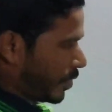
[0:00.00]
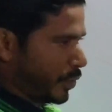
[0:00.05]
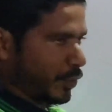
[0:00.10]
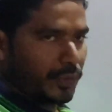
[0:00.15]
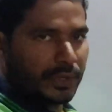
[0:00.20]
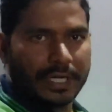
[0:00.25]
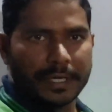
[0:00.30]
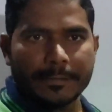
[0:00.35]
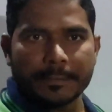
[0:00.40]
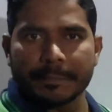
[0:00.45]

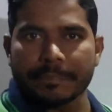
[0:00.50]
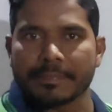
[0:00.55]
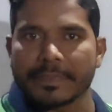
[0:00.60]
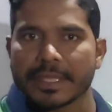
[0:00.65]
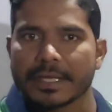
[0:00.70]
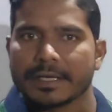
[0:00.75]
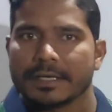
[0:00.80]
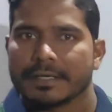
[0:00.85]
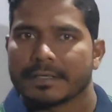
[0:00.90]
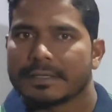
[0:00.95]
Okay,
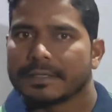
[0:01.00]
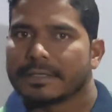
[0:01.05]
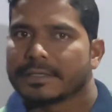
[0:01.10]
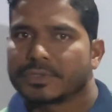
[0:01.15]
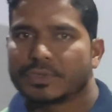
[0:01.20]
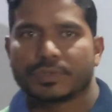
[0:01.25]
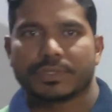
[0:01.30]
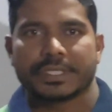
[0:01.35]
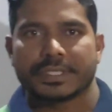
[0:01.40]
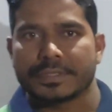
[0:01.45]

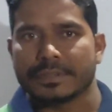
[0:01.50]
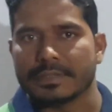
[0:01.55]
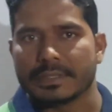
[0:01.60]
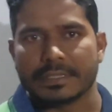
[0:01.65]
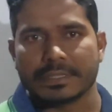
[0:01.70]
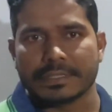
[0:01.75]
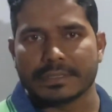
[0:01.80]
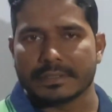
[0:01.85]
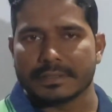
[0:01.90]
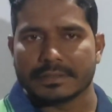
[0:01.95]
so this is
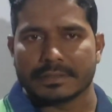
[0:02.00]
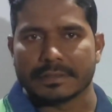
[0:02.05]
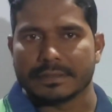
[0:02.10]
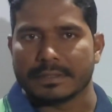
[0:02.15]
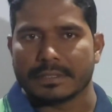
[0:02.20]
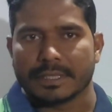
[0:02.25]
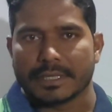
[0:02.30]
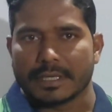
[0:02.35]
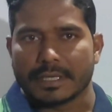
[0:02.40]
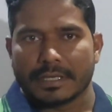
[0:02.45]
the
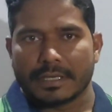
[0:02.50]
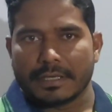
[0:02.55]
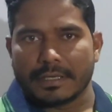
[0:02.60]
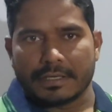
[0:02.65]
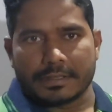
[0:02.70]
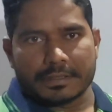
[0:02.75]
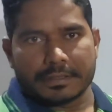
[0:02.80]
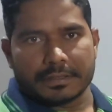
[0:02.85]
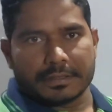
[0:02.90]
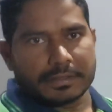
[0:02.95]

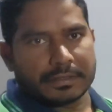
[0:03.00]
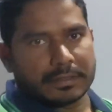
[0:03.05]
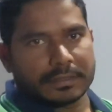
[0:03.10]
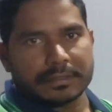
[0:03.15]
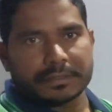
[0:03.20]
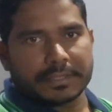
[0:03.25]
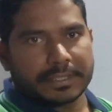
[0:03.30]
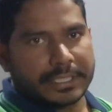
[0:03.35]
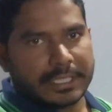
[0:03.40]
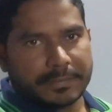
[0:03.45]

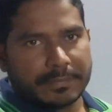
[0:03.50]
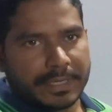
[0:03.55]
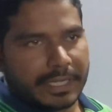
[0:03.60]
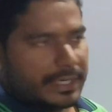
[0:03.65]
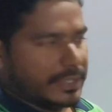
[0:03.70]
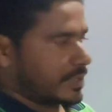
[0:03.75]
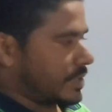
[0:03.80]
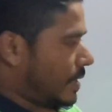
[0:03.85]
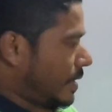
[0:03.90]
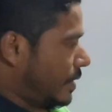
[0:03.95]
dip
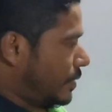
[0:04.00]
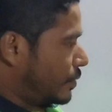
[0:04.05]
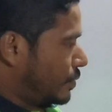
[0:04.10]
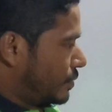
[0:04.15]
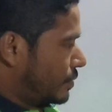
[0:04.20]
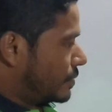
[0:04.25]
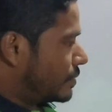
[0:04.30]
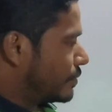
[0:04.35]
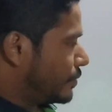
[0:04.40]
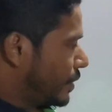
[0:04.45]
direction.
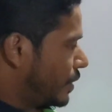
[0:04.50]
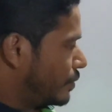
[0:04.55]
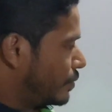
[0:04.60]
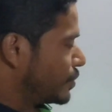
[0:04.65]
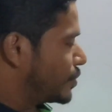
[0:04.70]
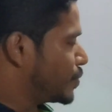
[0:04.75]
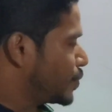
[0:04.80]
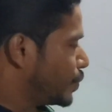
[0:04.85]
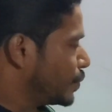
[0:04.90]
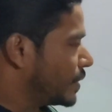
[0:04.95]
We have to
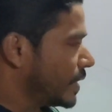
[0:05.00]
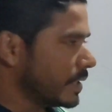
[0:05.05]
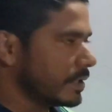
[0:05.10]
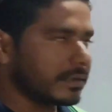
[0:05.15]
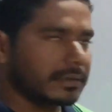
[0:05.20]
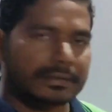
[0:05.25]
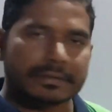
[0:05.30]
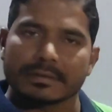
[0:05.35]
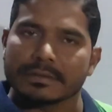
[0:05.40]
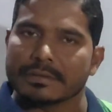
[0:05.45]
show that
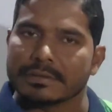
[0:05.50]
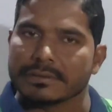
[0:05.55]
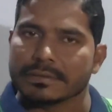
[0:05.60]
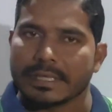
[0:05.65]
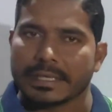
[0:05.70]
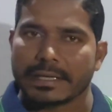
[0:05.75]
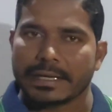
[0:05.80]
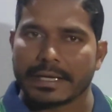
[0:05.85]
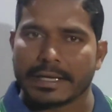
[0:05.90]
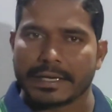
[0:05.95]

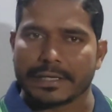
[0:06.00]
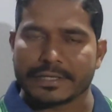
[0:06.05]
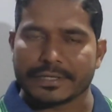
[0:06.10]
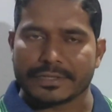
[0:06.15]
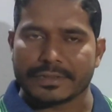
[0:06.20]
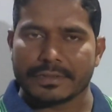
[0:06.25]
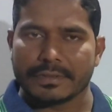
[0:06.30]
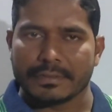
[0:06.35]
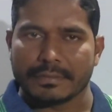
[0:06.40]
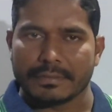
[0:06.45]
that
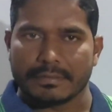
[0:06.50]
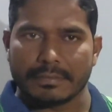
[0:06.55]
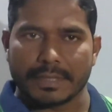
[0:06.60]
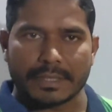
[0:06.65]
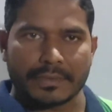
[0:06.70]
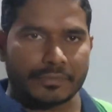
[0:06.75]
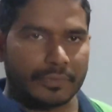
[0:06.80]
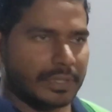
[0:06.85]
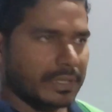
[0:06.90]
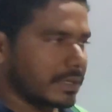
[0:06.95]
direction,
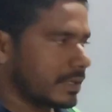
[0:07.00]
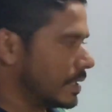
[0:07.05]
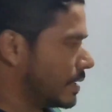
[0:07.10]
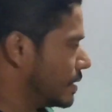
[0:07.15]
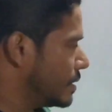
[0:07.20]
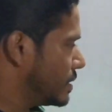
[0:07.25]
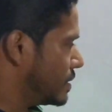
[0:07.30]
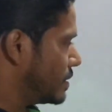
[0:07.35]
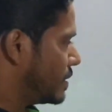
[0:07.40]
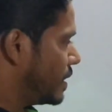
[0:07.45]
but one thing
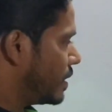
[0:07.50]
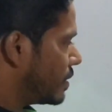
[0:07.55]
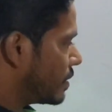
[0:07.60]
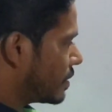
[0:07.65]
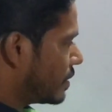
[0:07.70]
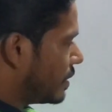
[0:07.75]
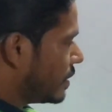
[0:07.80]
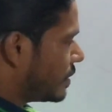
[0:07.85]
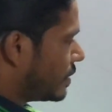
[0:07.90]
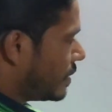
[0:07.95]
is that
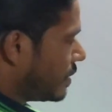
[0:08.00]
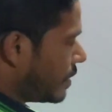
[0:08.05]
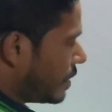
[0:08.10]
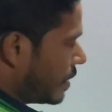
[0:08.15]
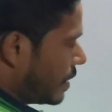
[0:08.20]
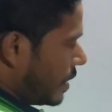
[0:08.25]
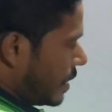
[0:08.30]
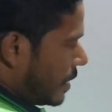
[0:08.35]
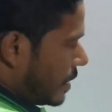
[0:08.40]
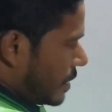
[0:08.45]
clear that,
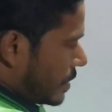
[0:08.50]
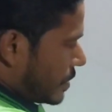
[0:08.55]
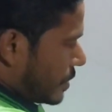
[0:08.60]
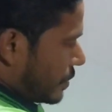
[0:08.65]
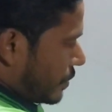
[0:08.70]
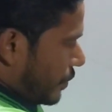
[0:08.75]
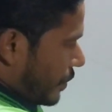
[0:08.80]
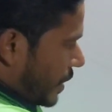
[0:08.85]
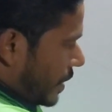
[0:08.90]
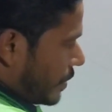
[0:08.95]
so
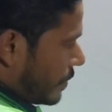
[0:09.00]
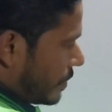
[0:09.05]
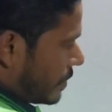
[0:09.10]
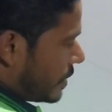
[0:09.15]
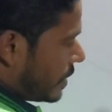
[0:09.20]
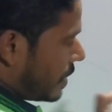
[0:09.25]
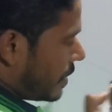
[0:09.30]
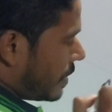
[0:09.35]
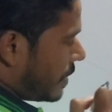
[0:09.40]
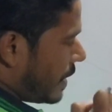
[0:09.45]
whatever
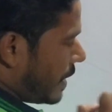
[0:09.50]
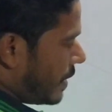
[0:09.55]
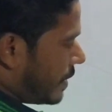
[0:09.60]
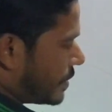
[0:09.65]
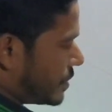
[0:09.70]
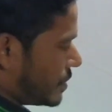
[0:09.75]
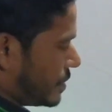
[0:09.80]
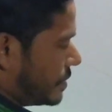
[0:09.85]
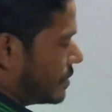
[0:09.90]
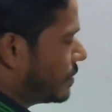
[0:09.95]
the
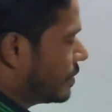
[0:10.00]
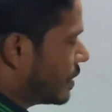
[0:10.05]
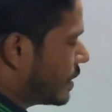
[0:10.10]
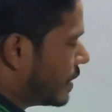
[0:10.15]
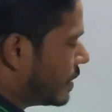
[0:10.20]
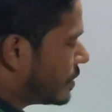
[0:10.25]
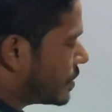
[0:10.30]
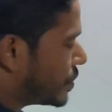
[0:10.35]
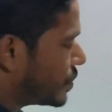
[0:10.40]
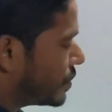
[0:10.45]
direction we will
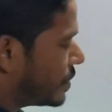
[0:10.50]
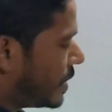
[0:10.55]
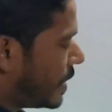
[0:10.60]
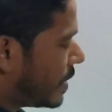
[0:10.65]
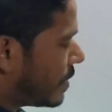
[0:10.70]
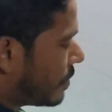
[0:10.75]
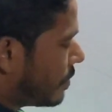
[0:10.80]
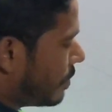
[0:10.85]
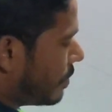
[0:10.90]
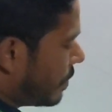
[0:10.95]
get, so
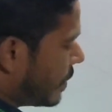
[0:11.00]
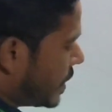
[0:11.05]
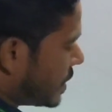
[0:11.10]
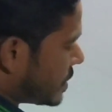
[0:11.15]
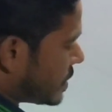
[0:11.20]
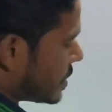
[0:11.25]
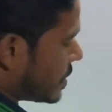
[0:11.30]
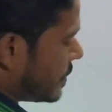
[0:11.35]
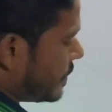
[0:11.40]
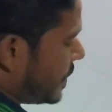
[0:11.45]
that
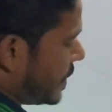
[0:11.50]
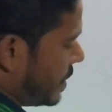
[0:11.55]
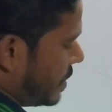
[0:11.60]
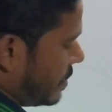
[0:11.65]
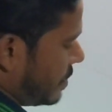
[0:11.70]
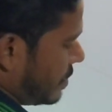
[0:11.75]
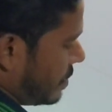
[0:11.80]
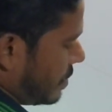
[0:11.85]
must be